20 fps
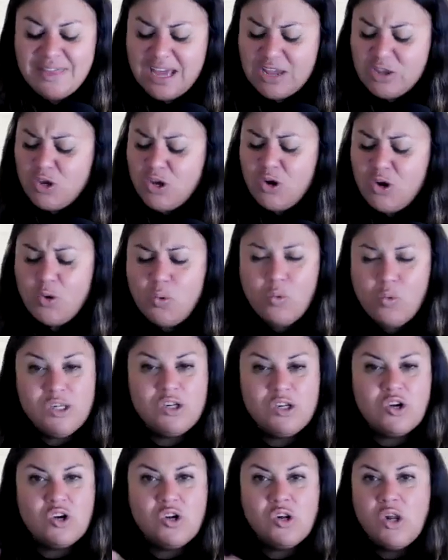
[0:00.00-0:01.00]
that you
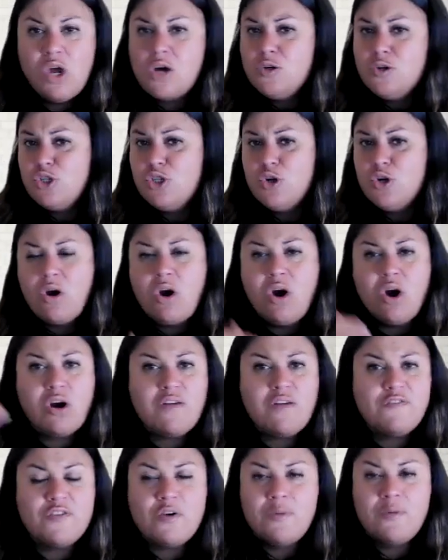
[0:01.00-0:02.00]
will close your
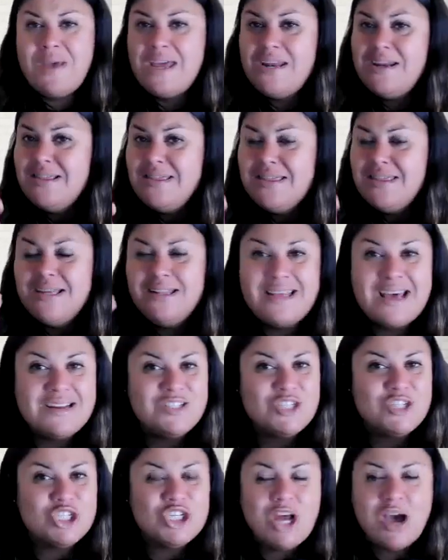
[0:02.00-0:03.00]
heart from anything that
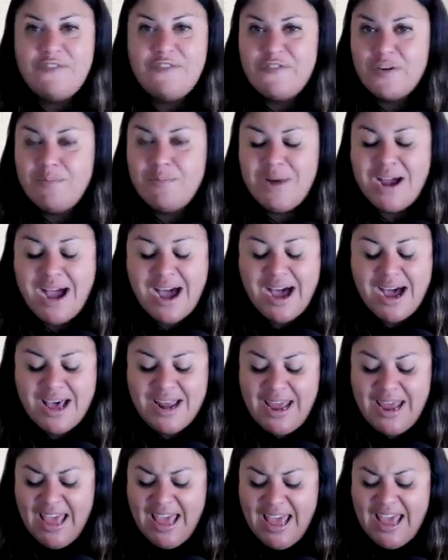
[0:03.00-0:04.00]
is not from
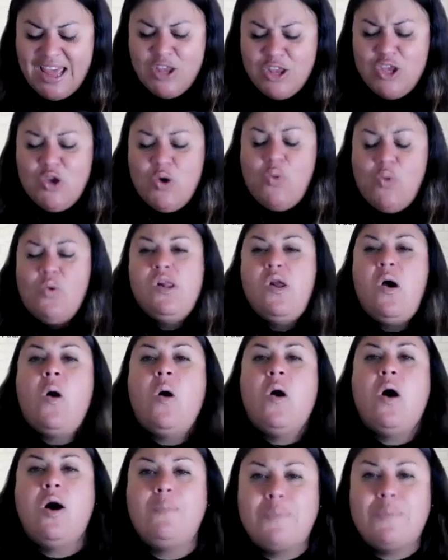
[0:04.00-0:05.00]
God, and you will
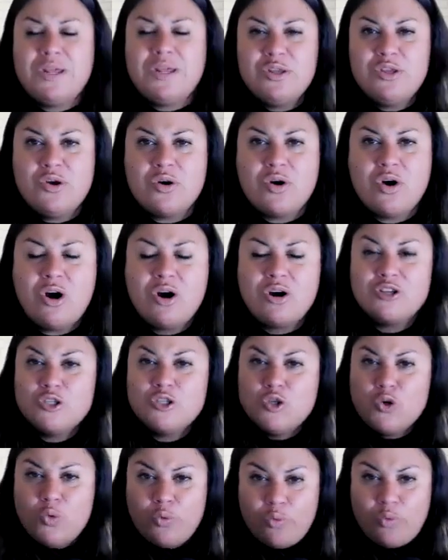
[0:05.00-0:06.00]
open your heart
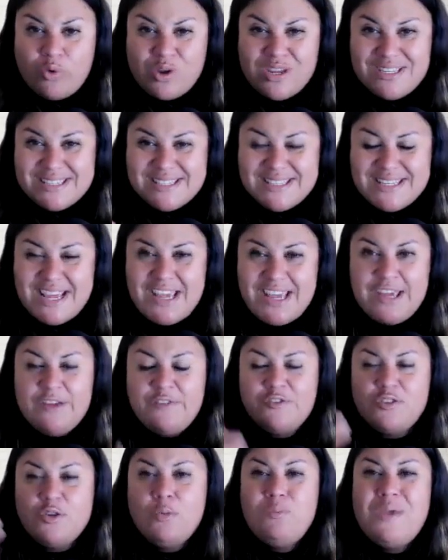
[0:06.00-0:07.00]
to
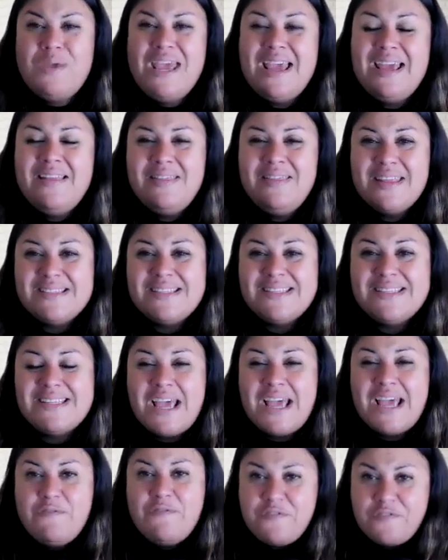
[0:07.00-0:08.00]
receive, to be in the
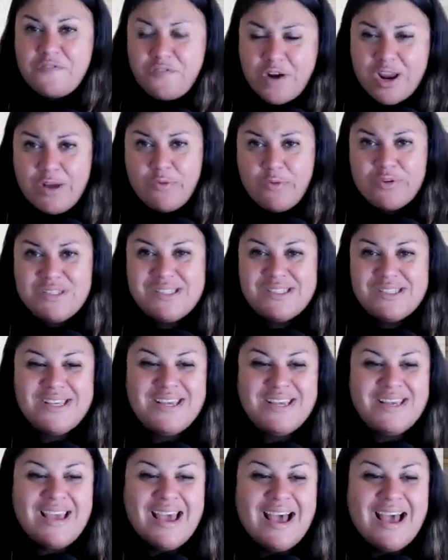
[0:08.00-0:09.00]
same
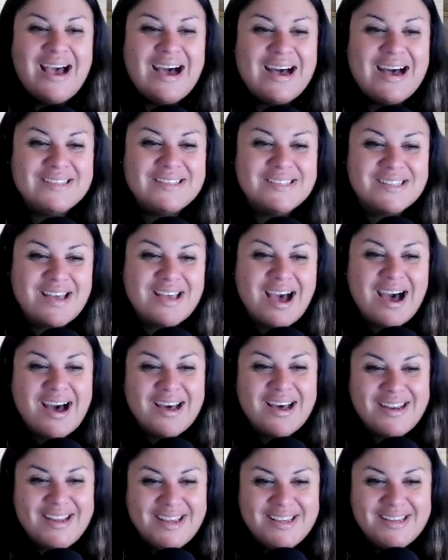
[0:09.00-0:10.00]
frequency as
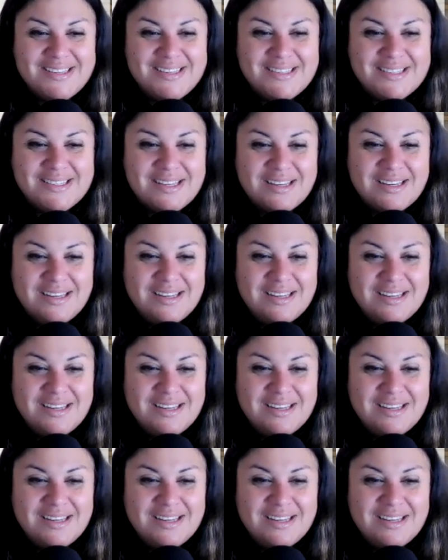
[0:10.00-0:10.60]
God is.